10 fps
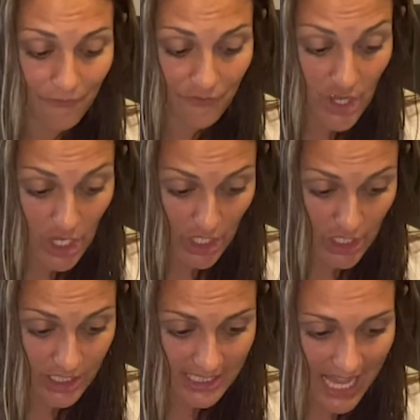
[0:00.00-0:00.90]

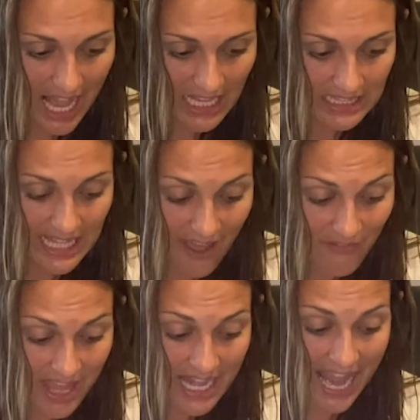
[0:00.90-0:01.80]
verse
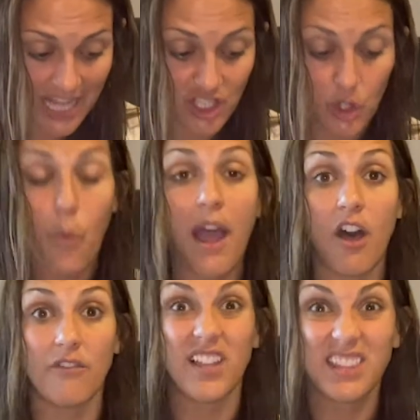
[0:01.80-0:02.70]
11 and
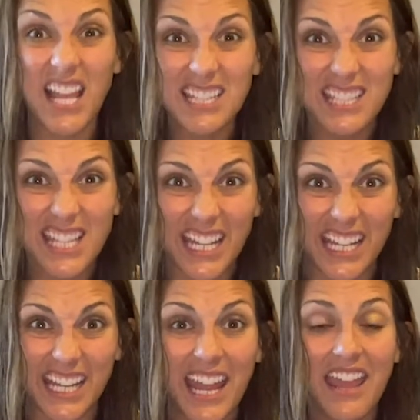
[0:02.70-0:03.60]
12, let's
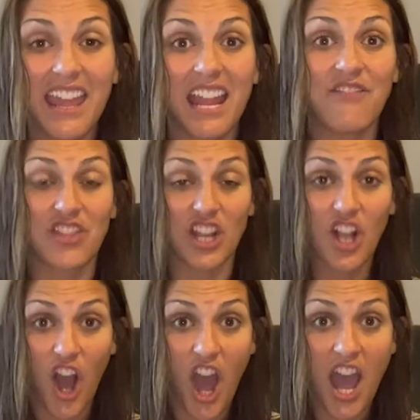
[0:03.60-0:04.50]
see if the
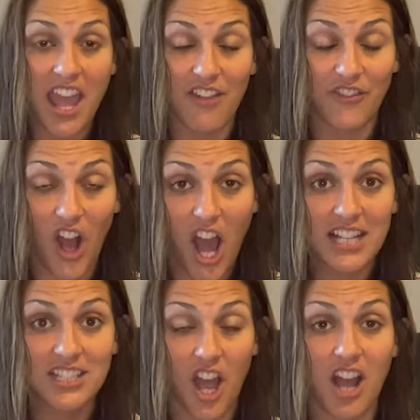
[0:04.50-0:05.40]
God if
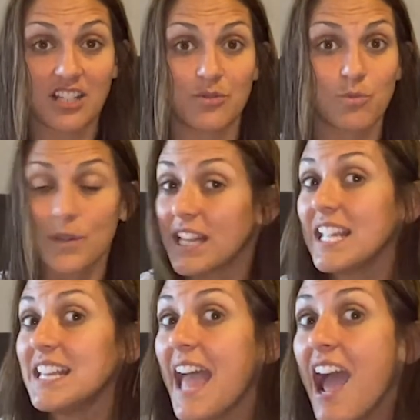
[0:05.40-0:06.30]
God talks
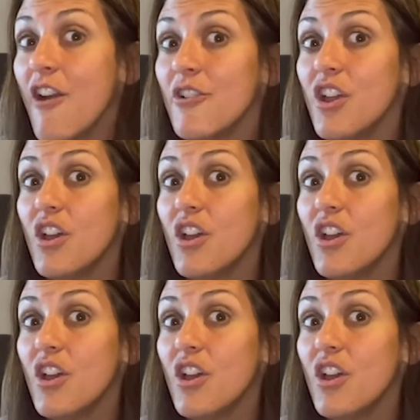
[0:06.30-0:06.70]
really loud